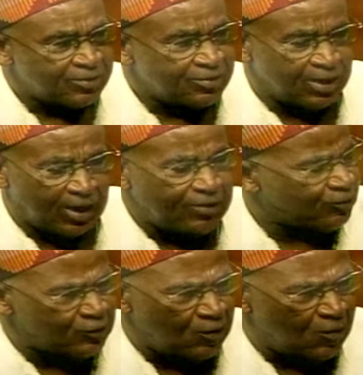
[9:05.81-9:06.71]
that I
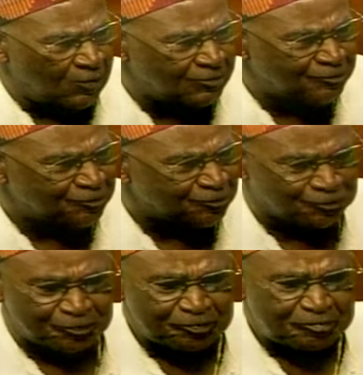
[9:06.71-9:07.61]
saw
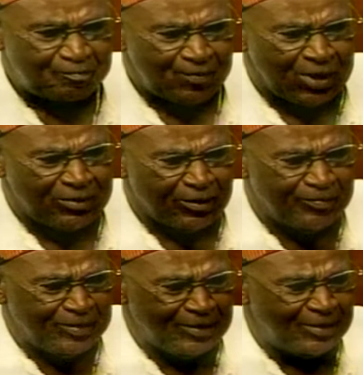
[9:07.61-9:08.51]
in
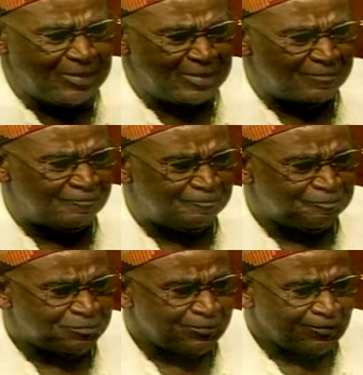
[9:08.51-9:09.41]
coming here,
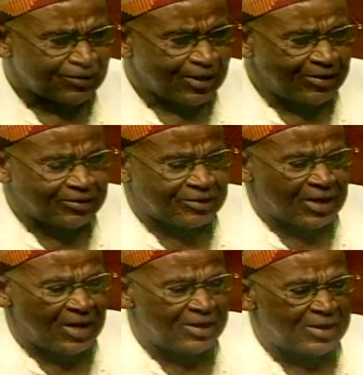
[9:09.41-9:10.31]
it's
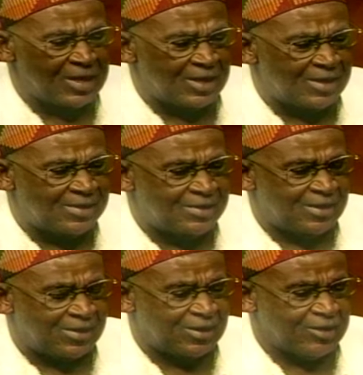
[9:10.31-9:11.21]
that
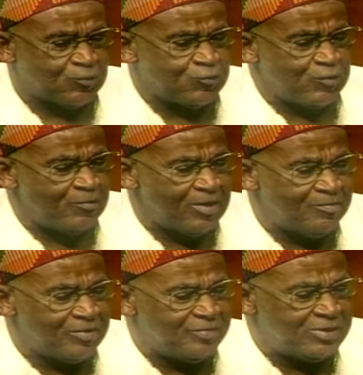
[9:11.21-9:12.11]
I could
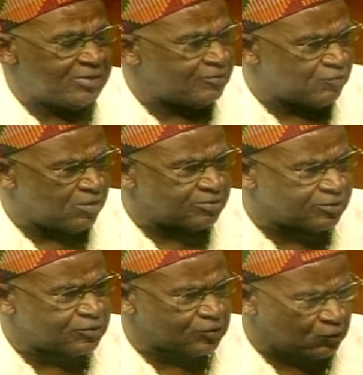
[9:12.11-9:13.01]
remember being in
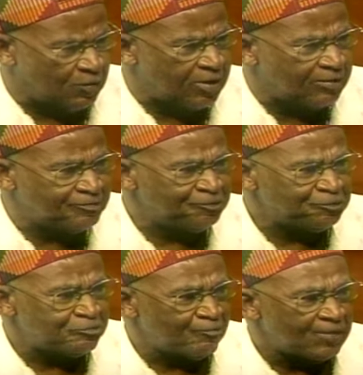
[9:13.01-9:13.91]
Ronson Square
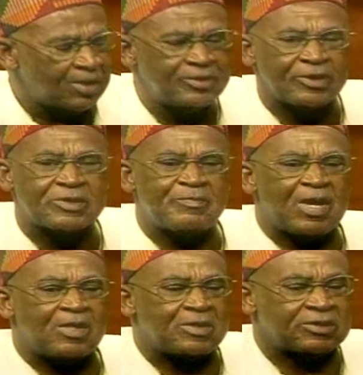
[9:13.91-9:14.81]
just
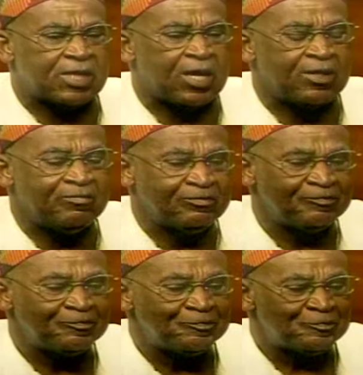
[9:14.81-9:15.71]
about the time
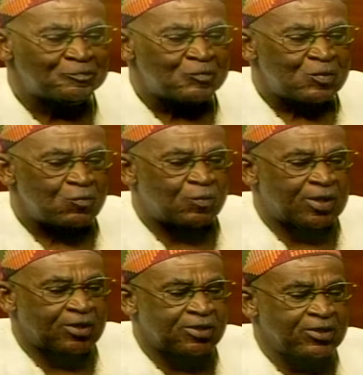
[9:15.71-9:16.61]

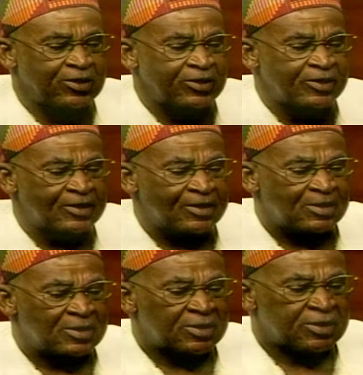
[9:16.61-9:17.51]
when
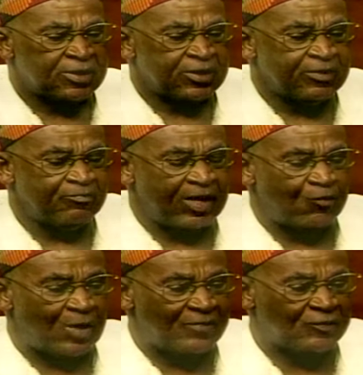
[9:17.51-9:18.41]
my
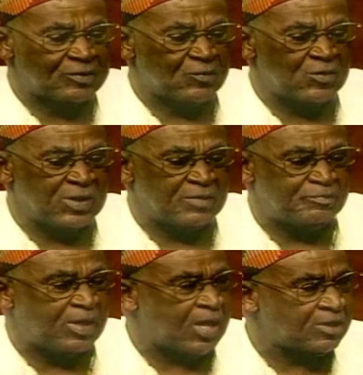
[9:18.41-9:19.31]
wife was holding a
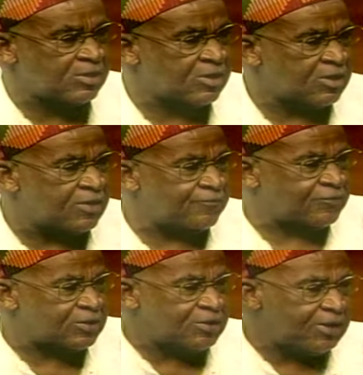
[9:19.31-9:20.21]
plaque,
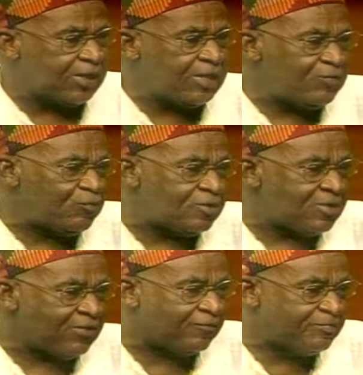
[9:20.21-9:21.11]
Clifton Key would never